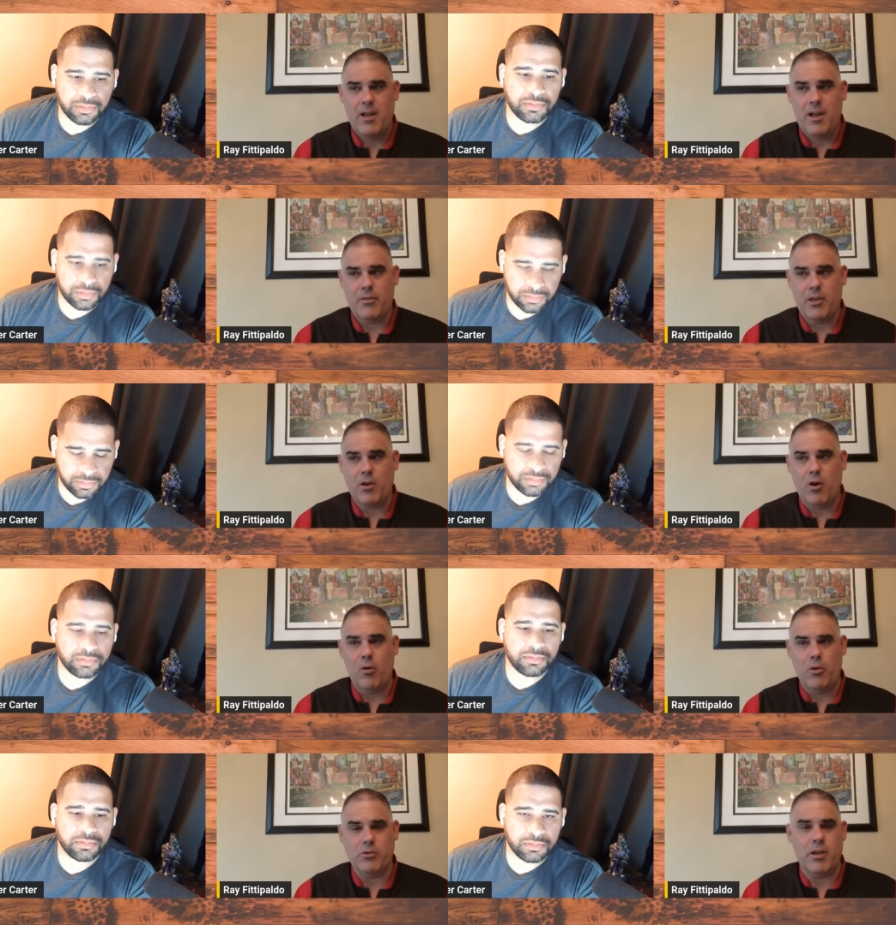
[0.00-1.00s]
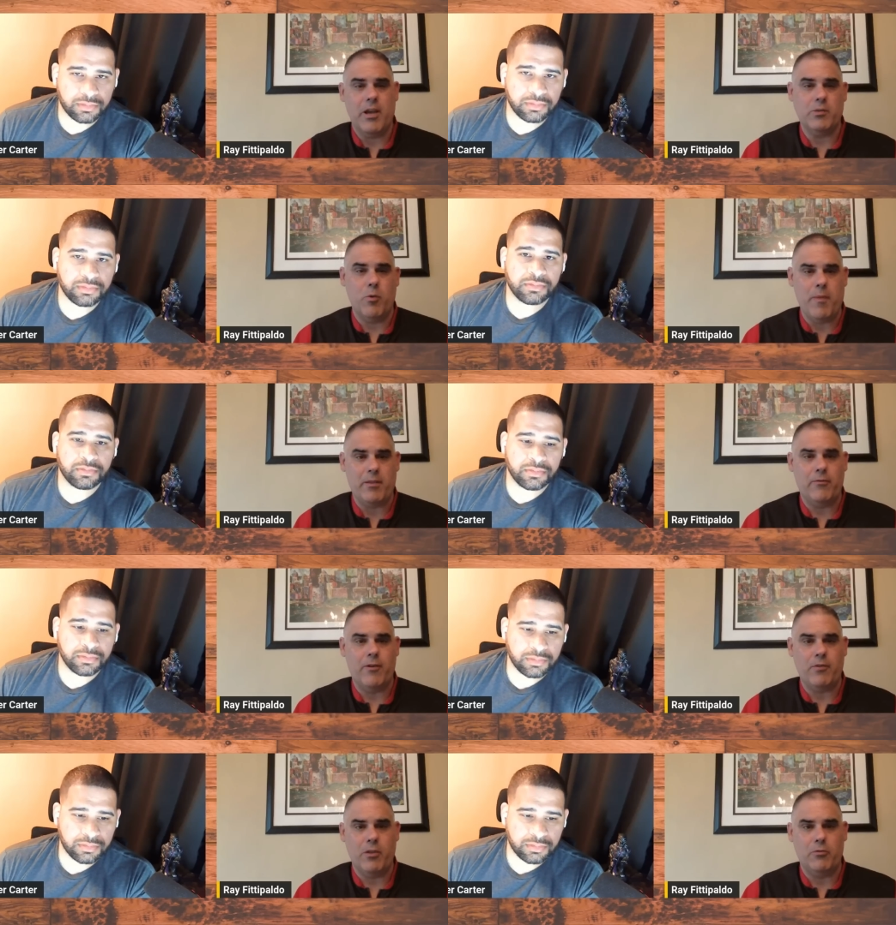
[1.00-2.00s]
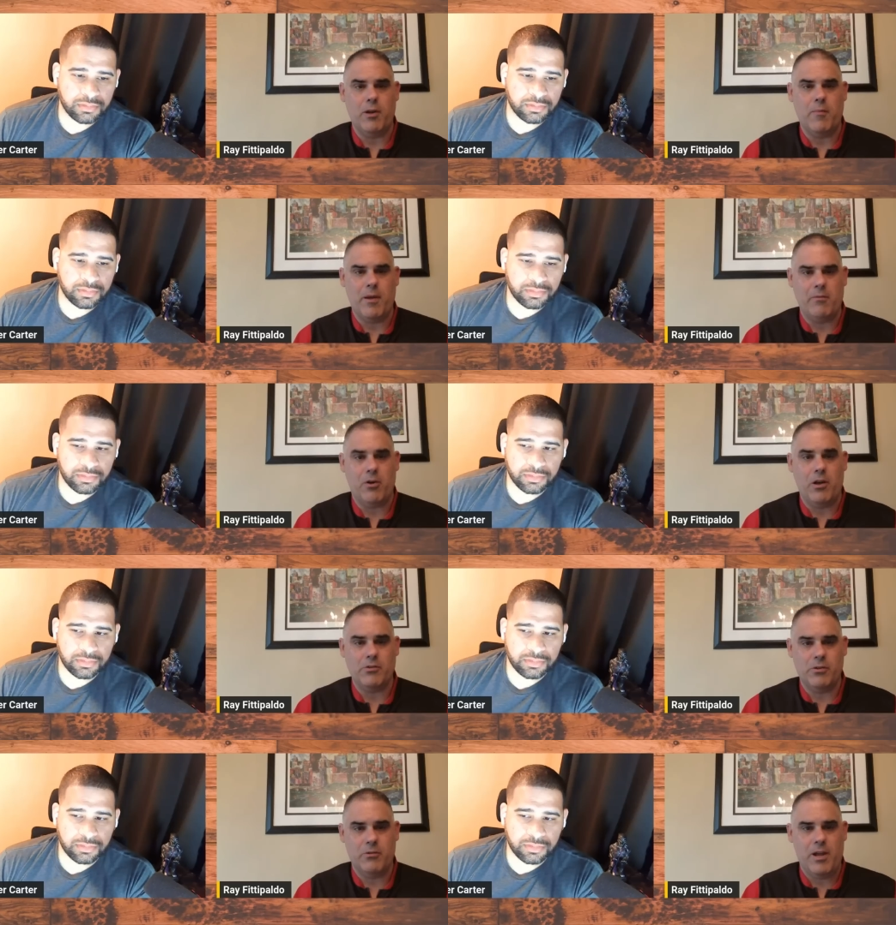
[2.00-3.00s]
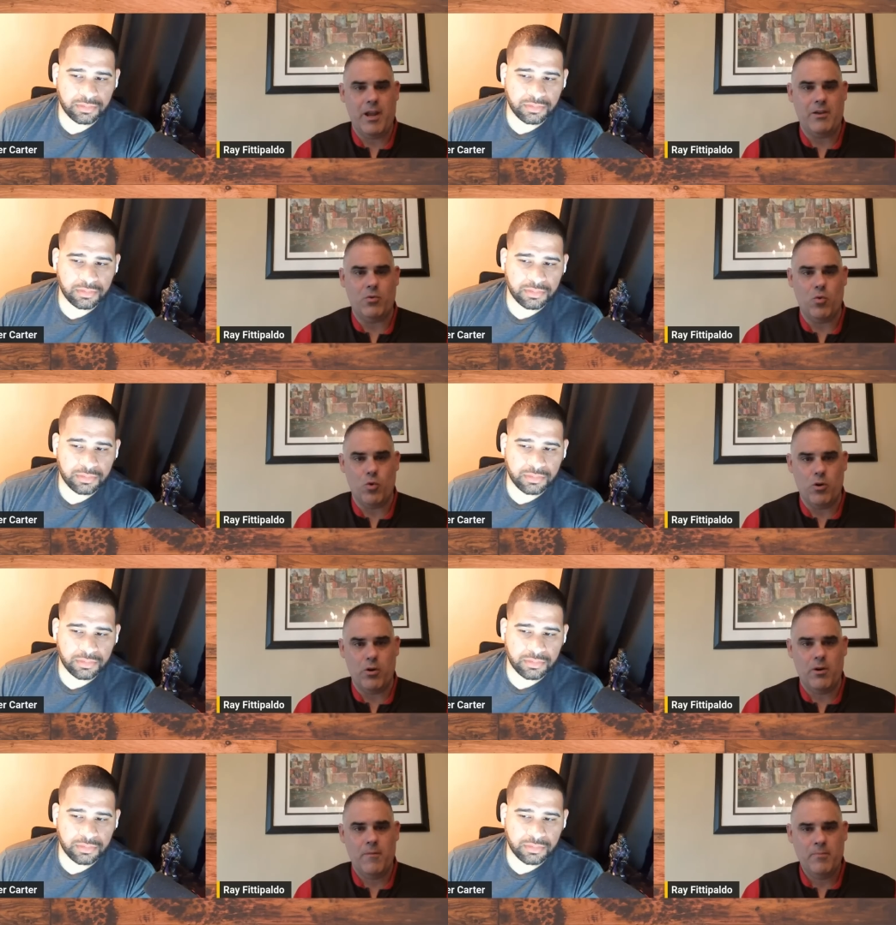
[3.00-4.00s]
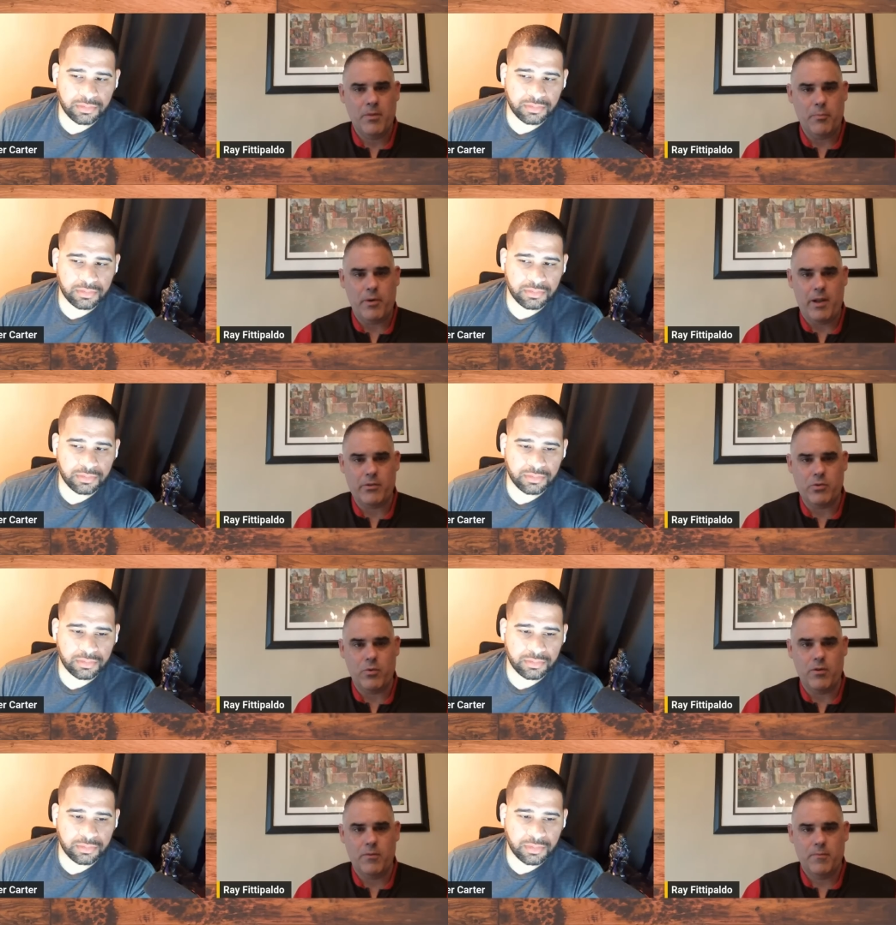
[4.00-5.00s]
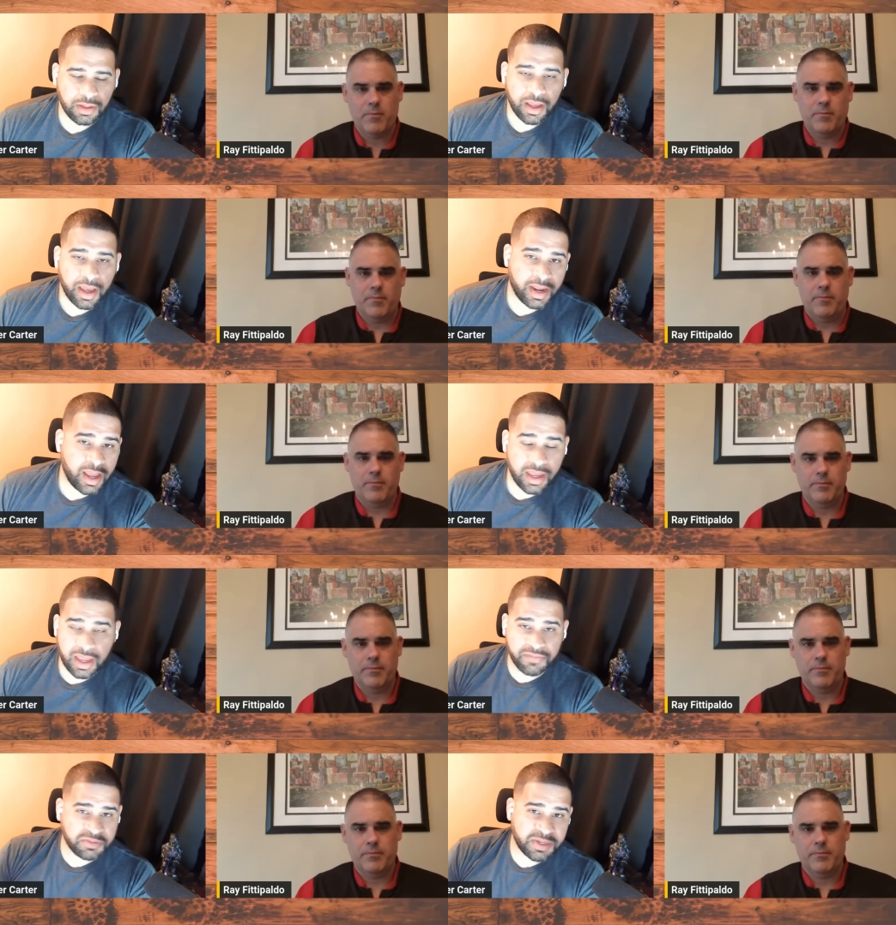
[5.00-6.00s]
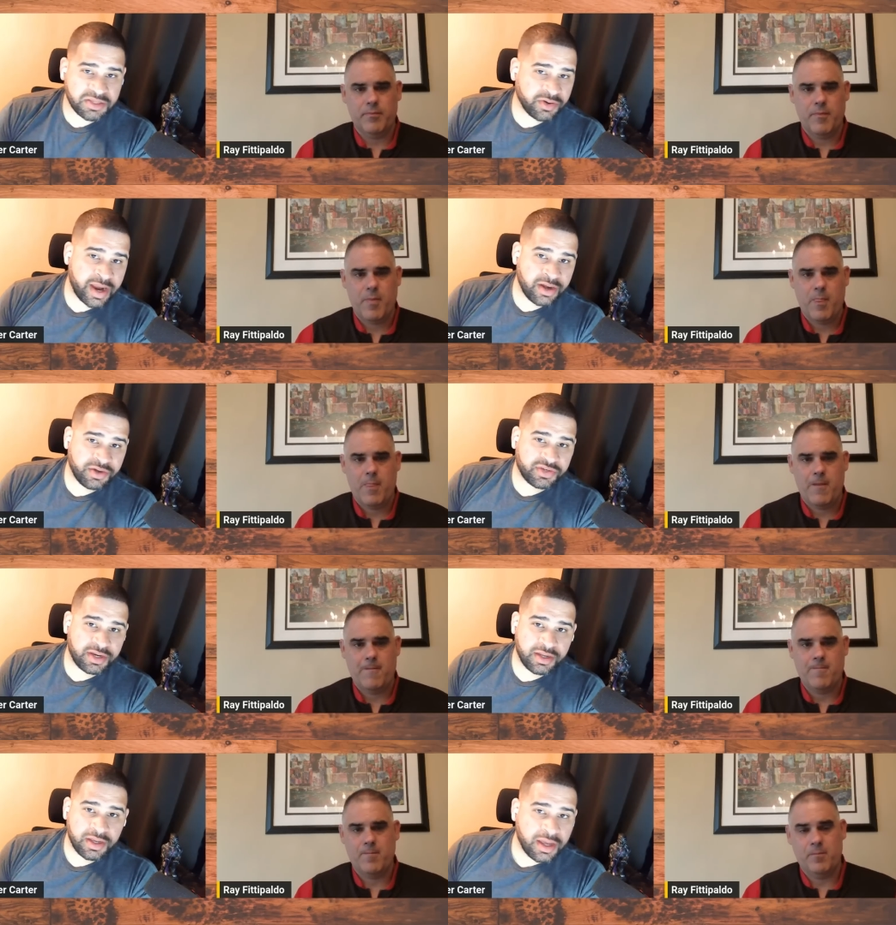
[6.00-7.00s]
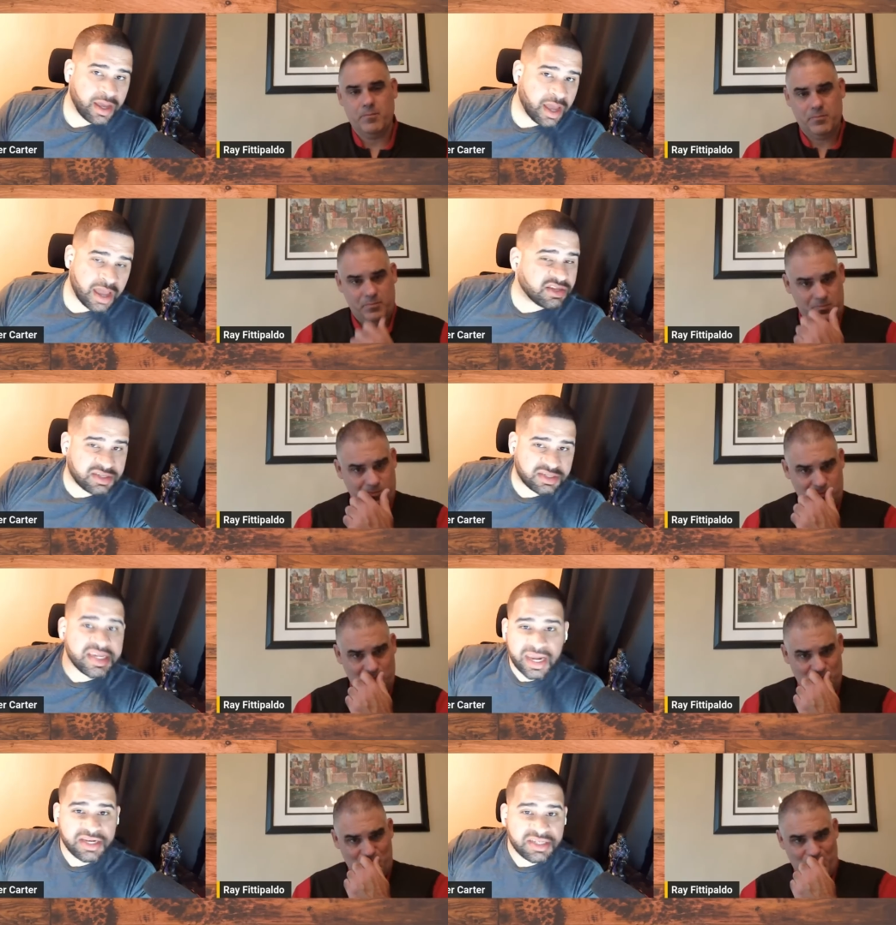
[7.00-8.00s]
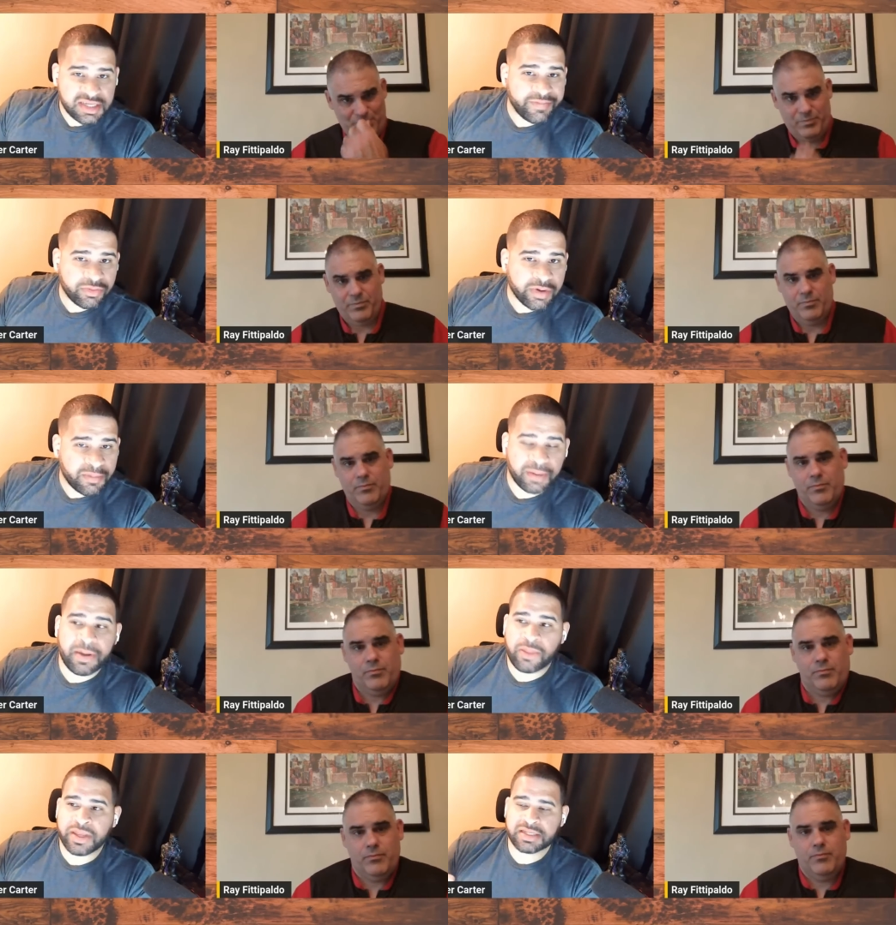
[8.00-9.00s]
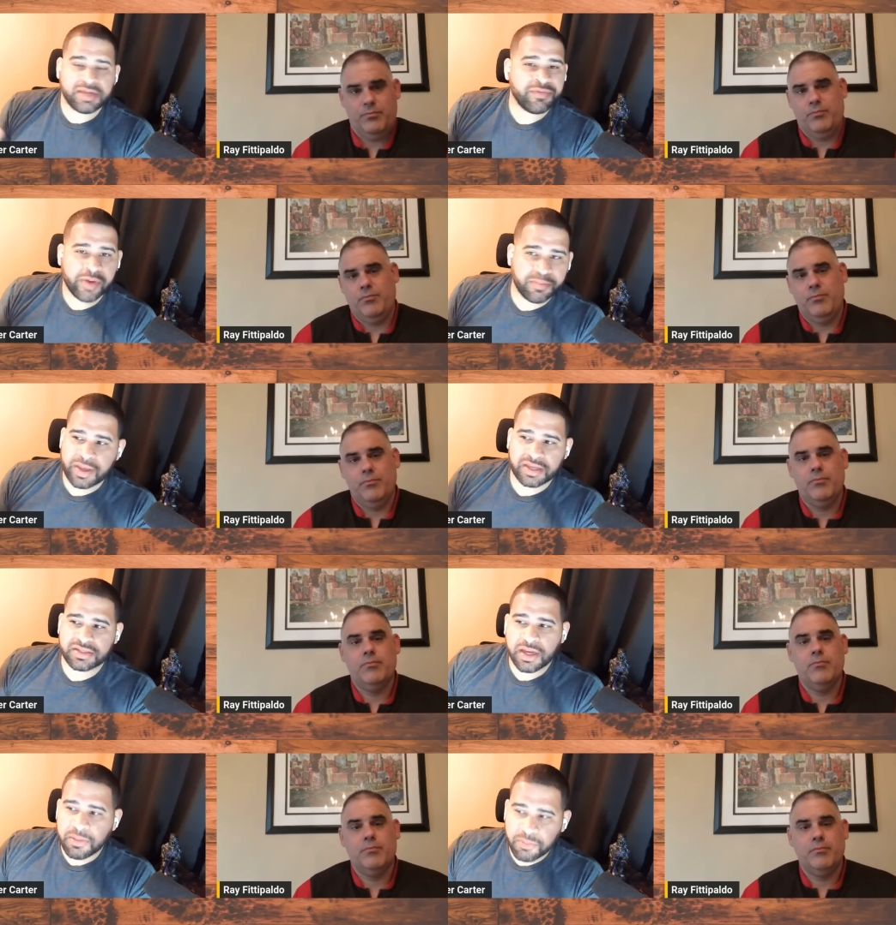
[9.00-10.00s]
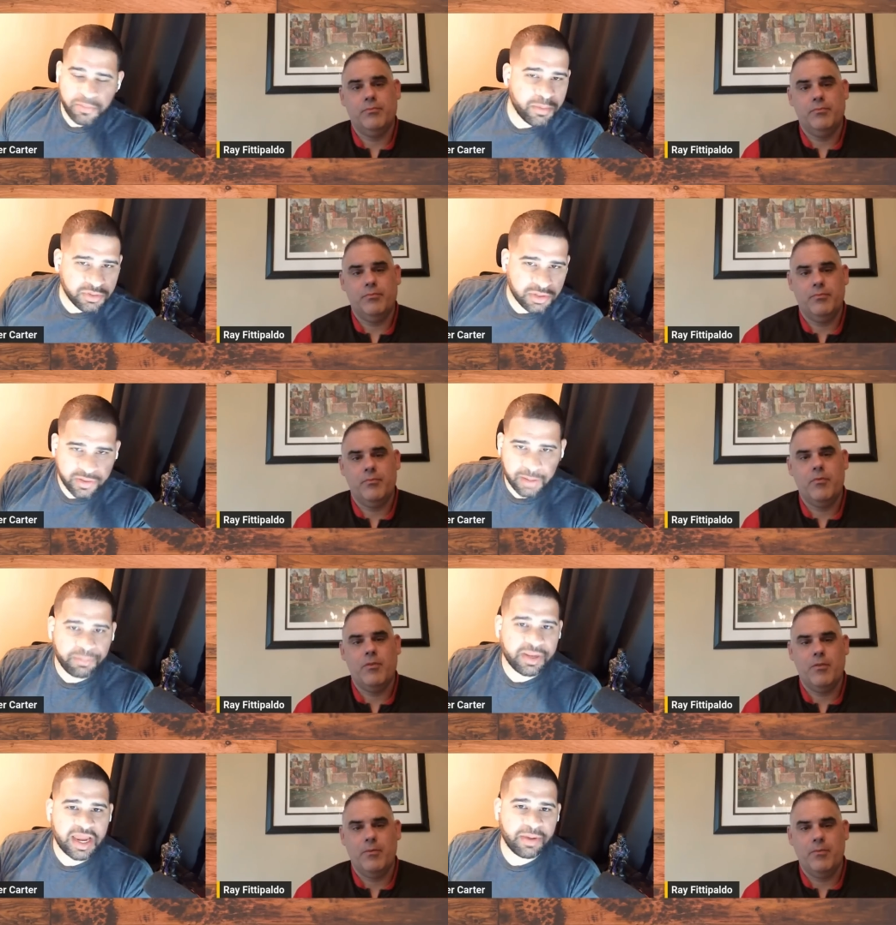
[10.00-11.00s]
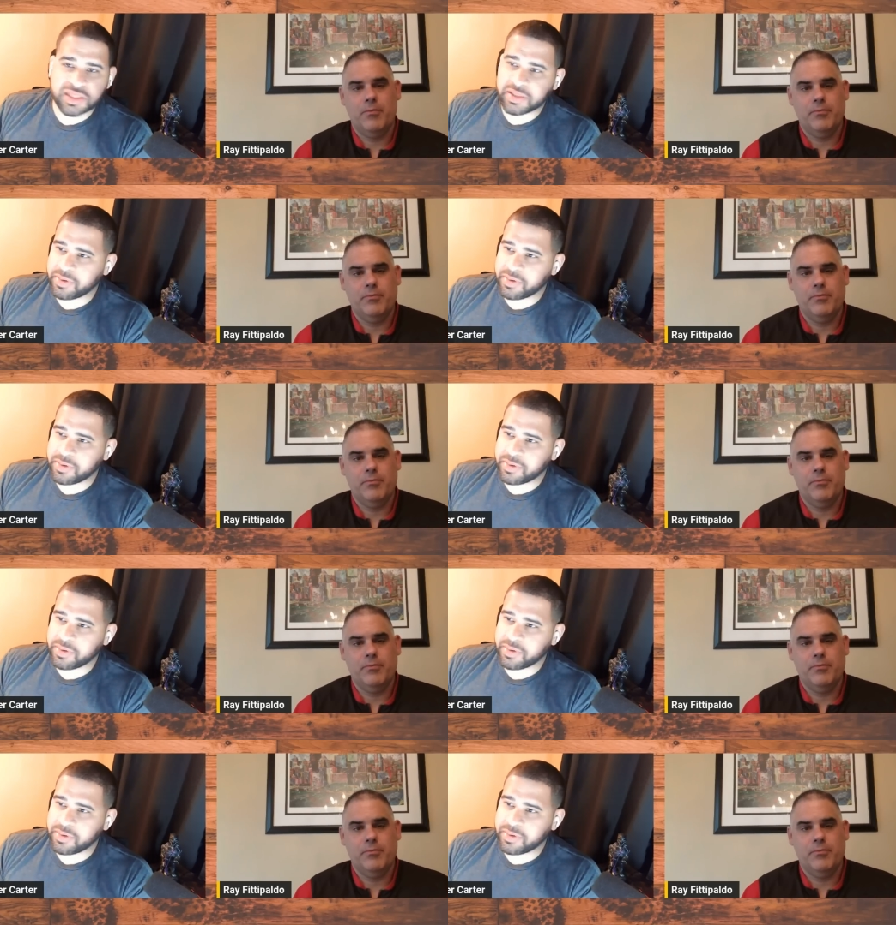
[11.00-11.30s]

Speaker 1: I think all those guys will make the fifty-three man roster and or the practice squad.
Speaker 2: And, hey, even Spencer Anderson as a second, seventh round pick. By the way, like seventh round picks, when people complain about them,